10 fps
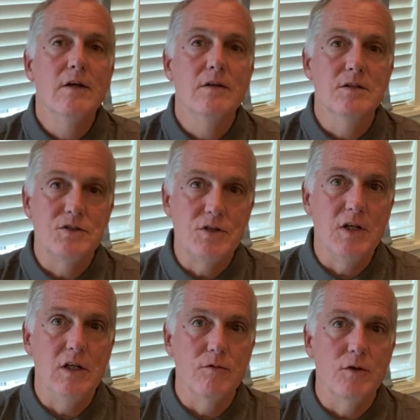the
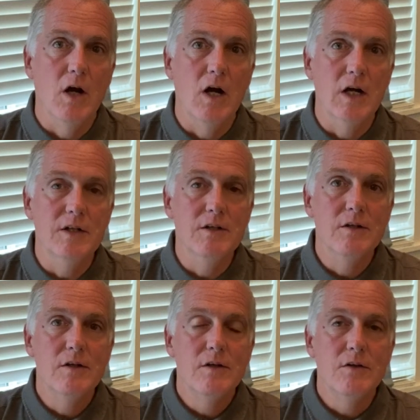city of God,
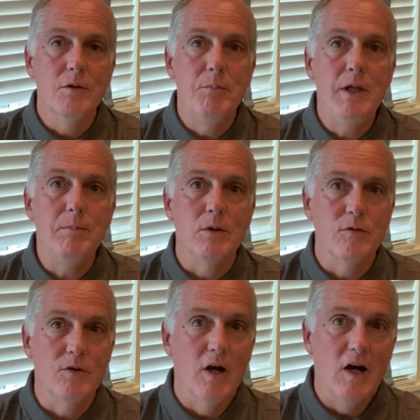the people
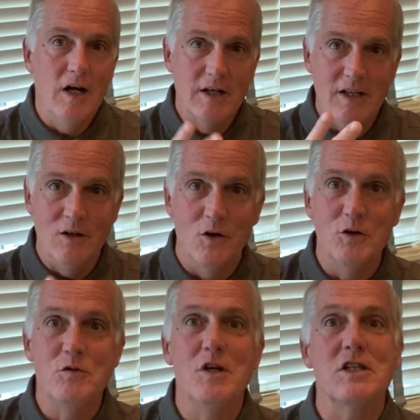of God. In our
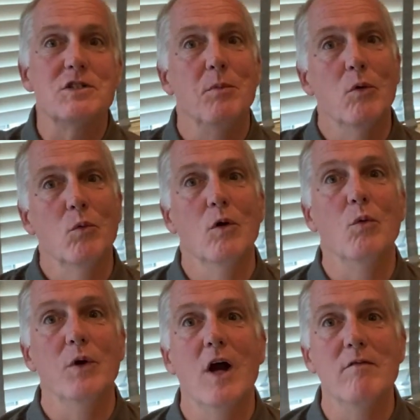New Testament
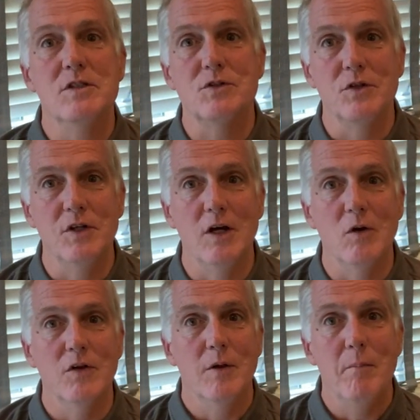world, we obviously
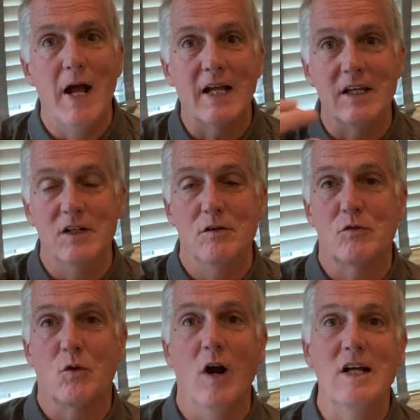know on the back end of
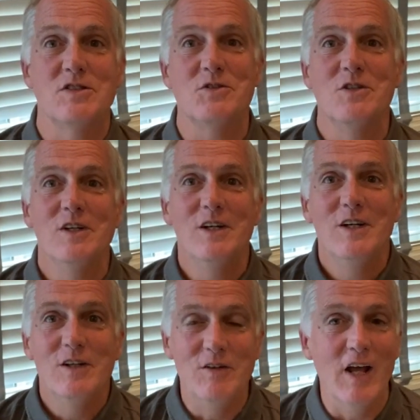Christ's
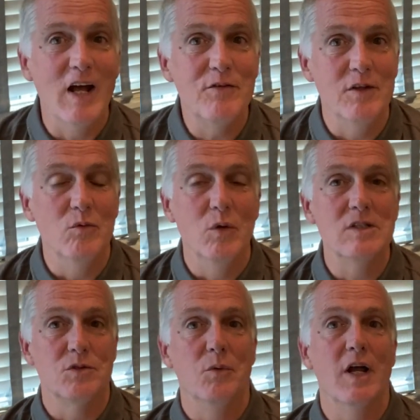death and
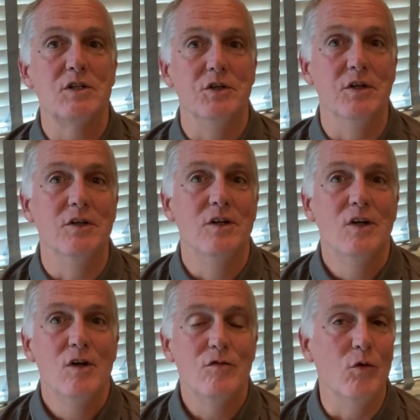resurrection,
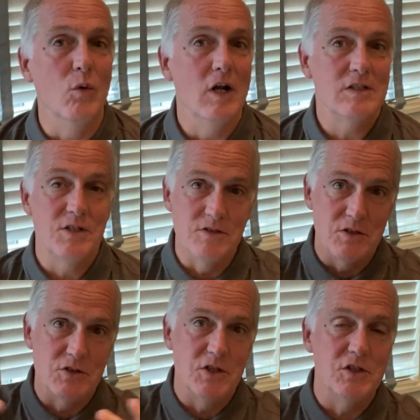for us, his
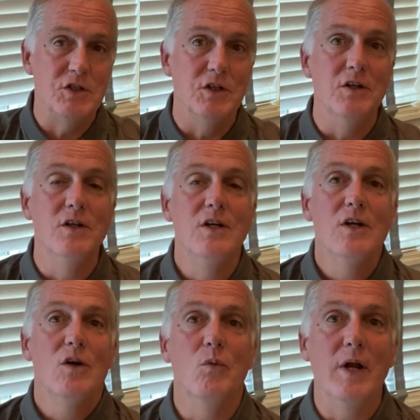ascension,
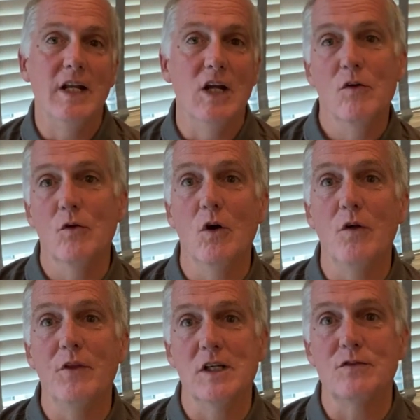reigning over all
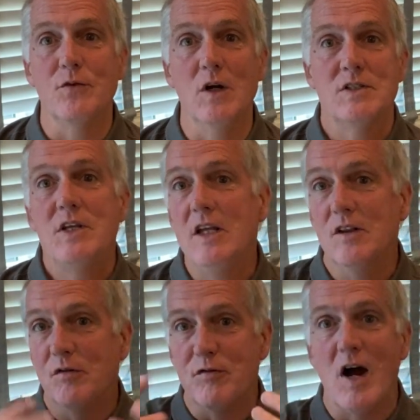things for us. He and
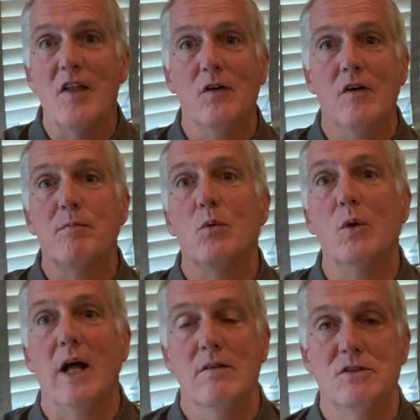the Father have
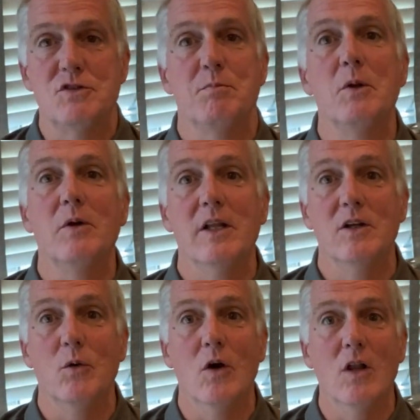poured out the Spirit
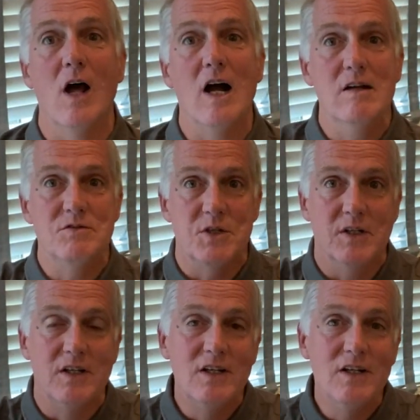into our lives,
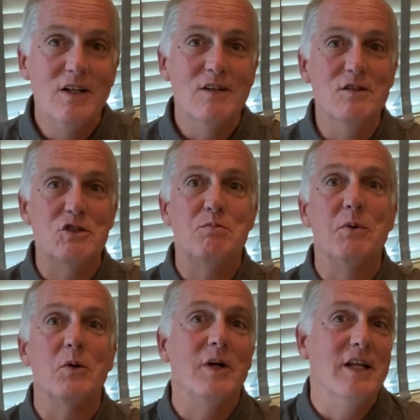and the
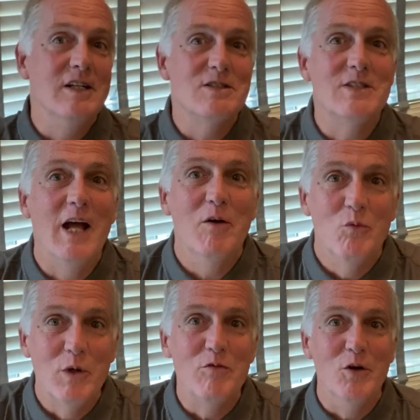Spirit is that
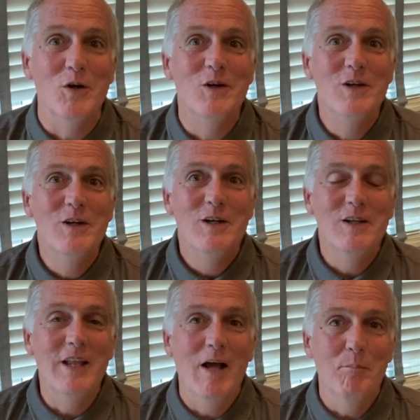river
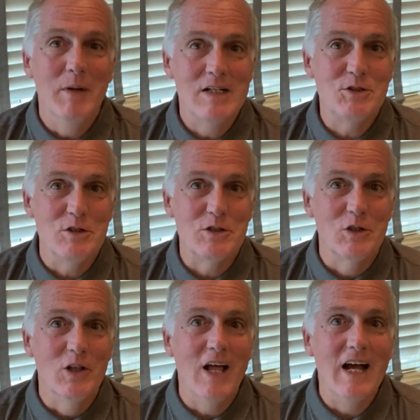that makes us
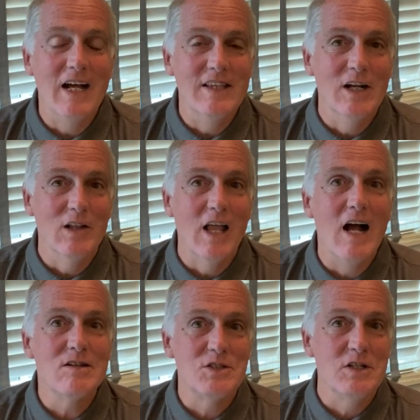glad, that
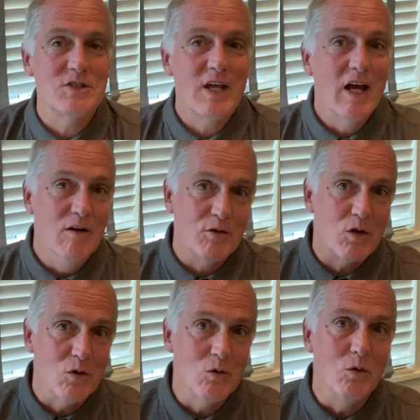allows us to have
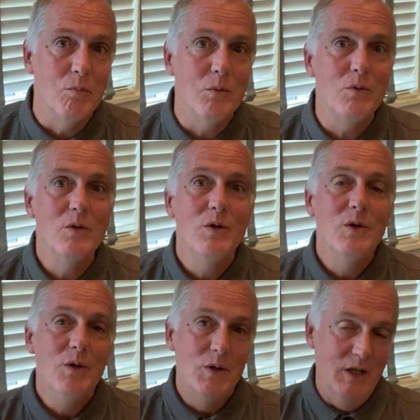hope
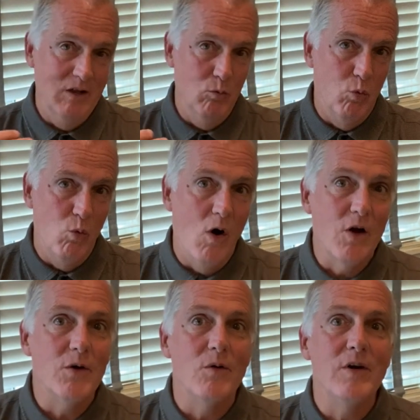and
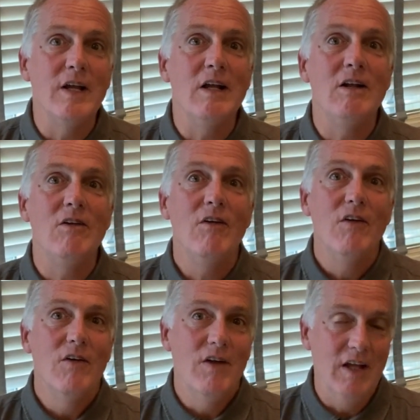watering
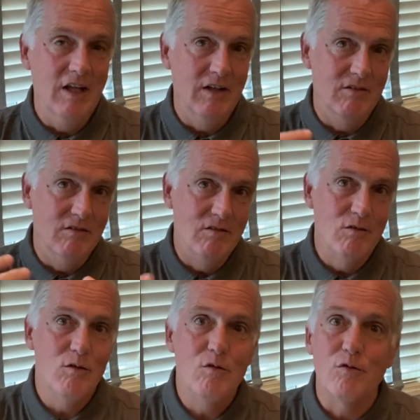and
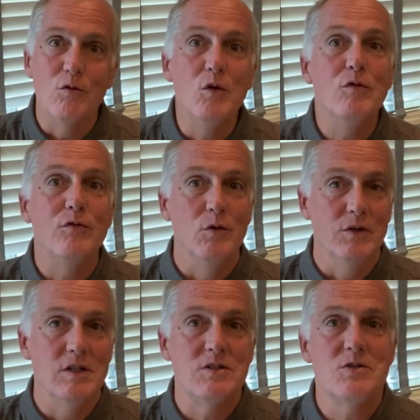
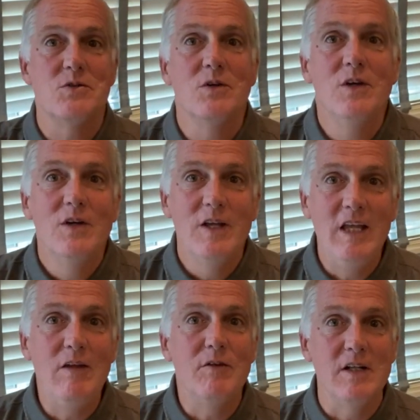fruitfulness,
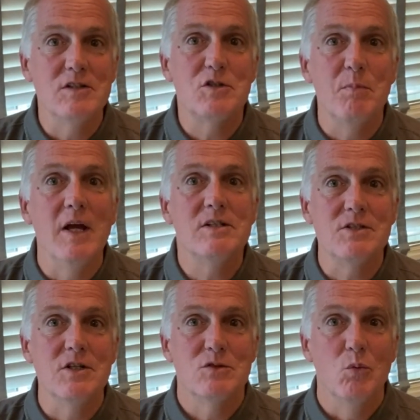even in
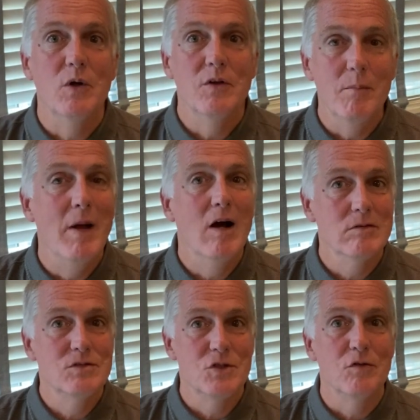spaces where the
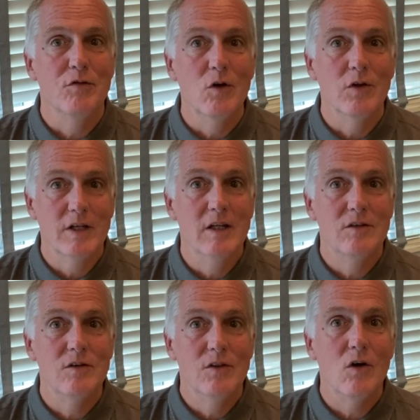mountains are falling
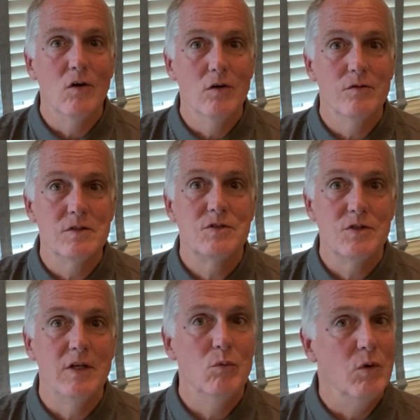into the heart of the
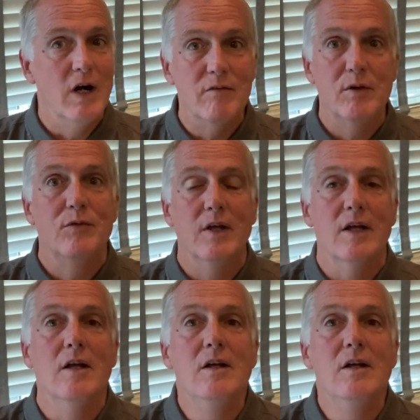sea, where everything